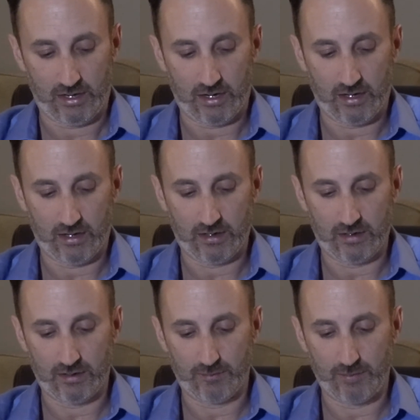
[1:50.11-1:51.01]

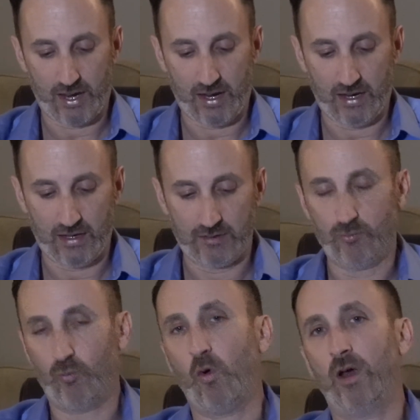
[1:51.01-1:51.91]

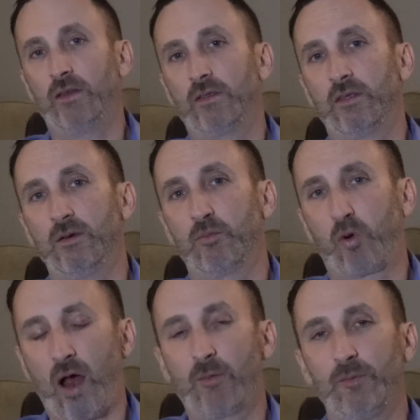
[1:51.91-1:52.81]
And what the
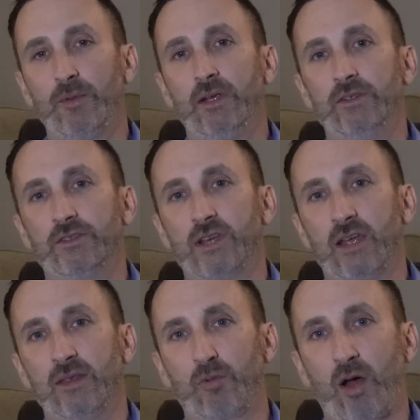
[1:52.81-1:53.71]
problem is,
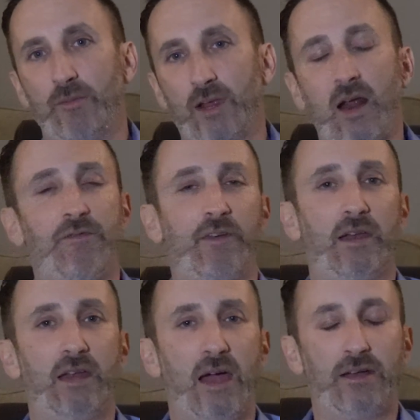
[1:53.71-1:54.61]
and the problem that I
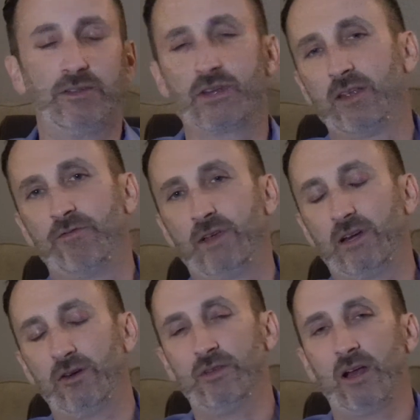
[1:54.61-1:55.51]
found out, is I
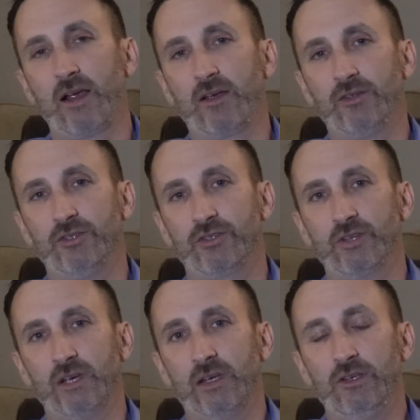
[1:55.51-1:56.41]
figured that I could just
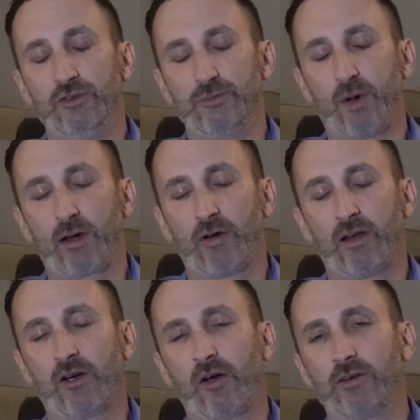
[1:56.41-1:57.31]
use my
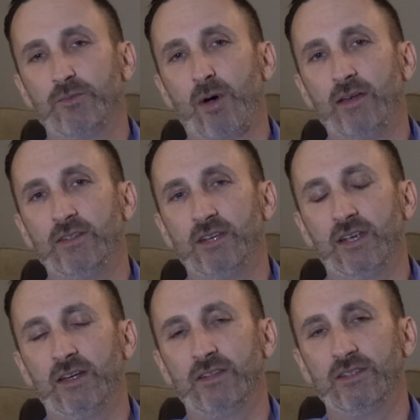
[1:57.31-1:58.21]
credit card to buy a
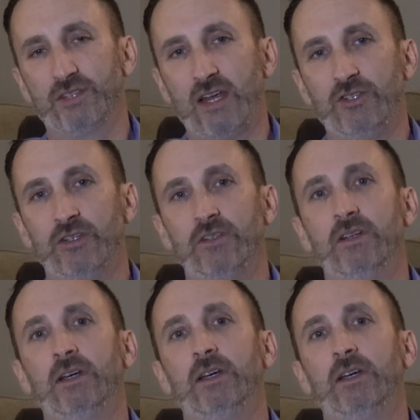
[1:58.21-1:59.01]
ticket at the station.